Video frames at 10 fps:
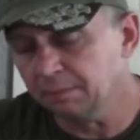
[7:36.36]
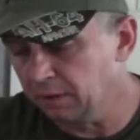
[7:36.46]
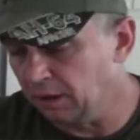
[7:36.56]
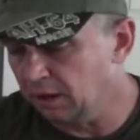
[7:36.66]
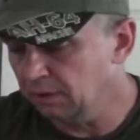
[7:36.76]
an
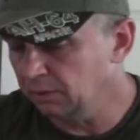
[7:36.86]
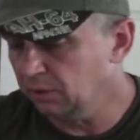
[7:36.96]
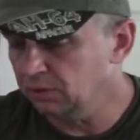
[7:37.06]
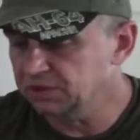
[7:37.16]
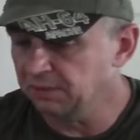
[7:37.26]
arm
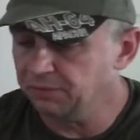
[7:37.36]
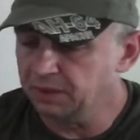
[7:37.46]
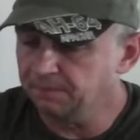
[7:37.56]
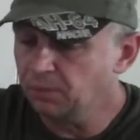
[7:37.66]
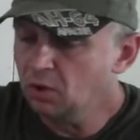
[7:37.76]
or
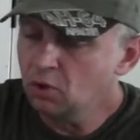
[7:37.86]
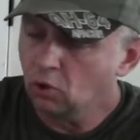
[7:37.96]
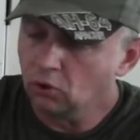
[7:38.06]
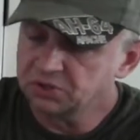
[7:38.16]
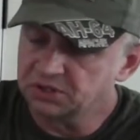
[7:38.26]
something,
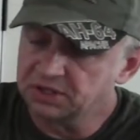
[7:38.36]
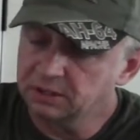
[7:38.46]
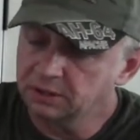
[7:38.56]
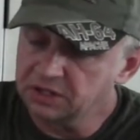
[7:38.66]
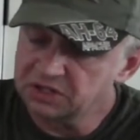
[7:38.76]
or
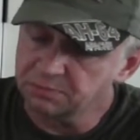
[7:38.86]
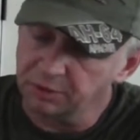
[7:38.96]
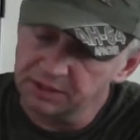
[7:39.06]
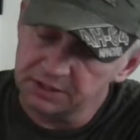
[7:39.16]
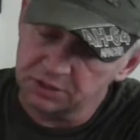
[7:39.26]
securing a
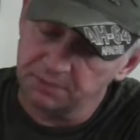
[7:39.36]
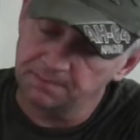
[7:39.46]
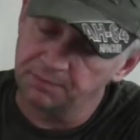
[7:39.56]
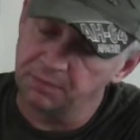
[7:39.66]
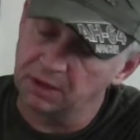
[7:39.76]
splint.
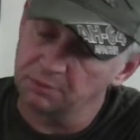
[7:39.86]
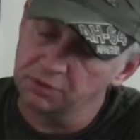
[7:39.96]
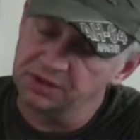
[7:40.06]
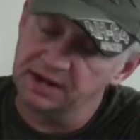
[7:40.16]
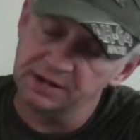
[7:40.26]
I'll put
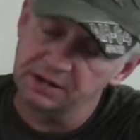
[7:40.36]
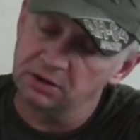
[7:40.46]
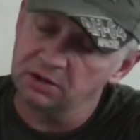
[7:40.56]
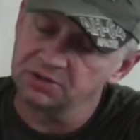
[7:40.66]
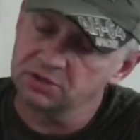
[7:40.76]
that in there
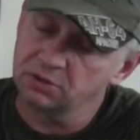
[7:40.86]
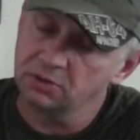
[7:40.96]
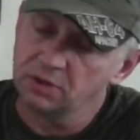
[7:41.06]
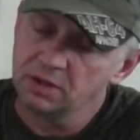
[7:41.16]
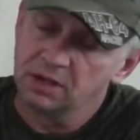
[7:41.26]
also
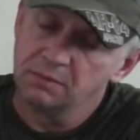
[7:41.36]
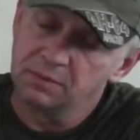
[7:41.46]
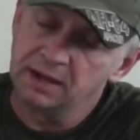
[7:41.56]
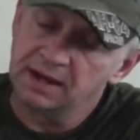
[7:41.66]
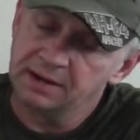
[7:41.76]

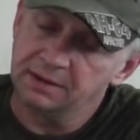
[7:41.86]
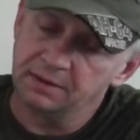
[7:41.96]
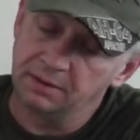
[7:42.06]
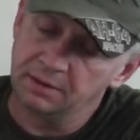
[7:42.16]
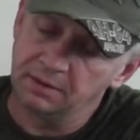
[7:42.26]
behind
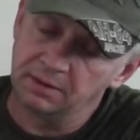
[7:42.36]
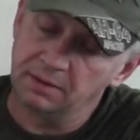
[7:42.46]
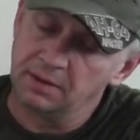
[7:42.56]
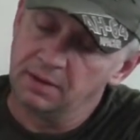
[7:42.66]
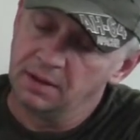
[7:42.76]

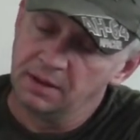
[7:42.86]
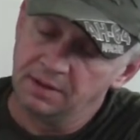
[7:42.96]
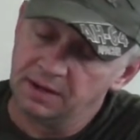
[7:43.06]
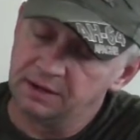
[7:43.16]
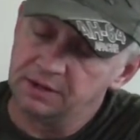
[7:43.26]

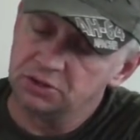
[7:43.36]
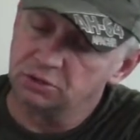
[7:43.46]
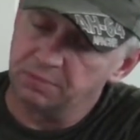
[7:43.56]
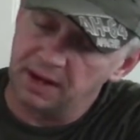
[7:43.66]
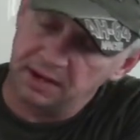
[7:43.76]
that initial
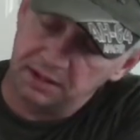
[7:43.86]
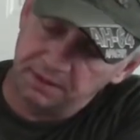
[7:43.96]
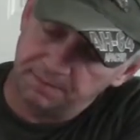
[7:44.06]
pocket.